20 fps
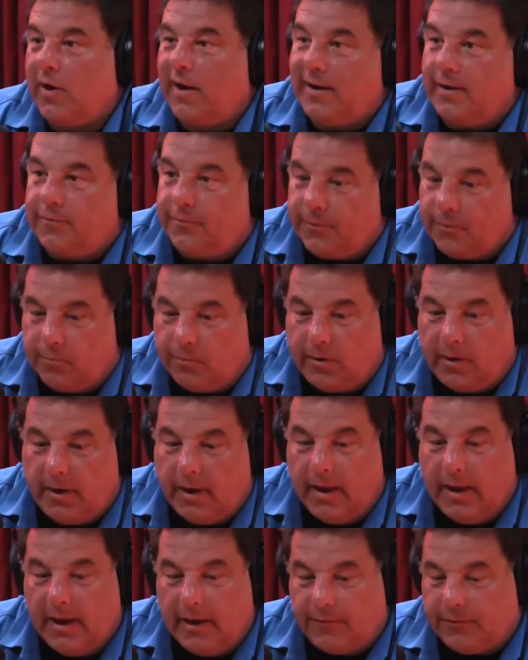And if it w-
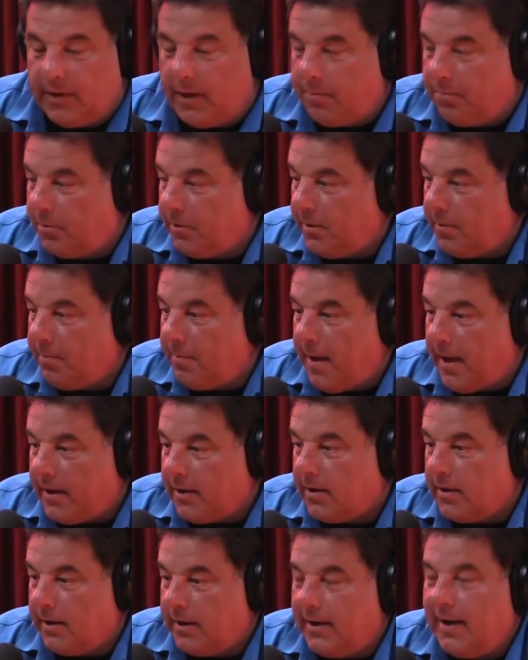if they put it back
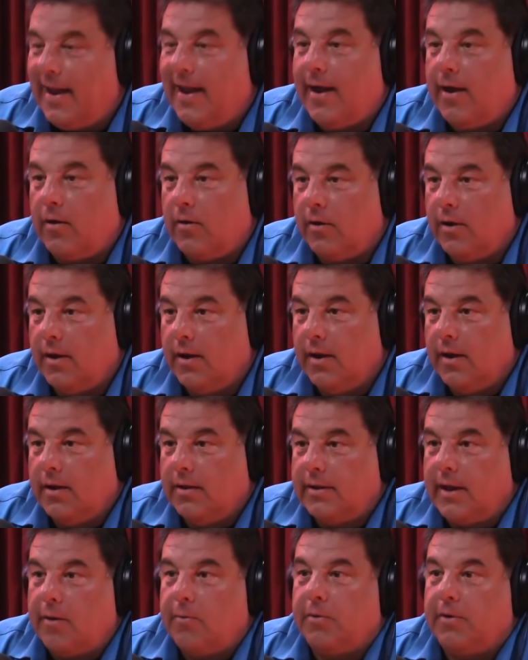on now,
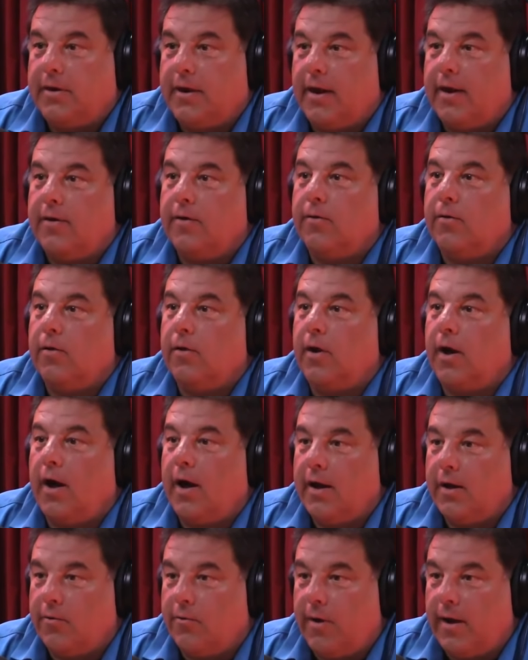they would get
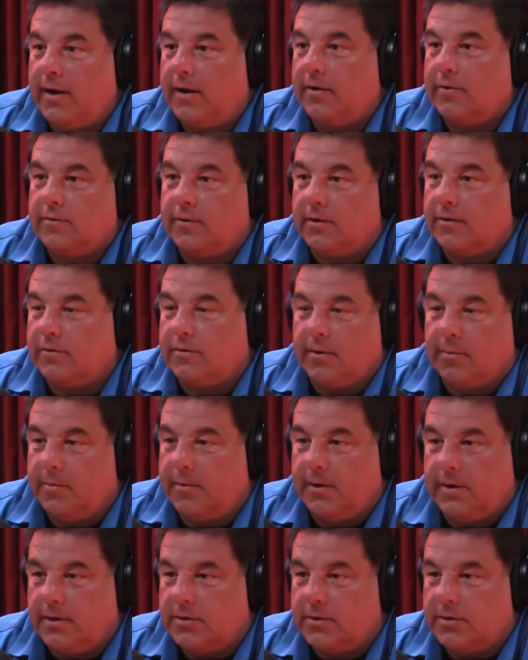higher ratings than some of their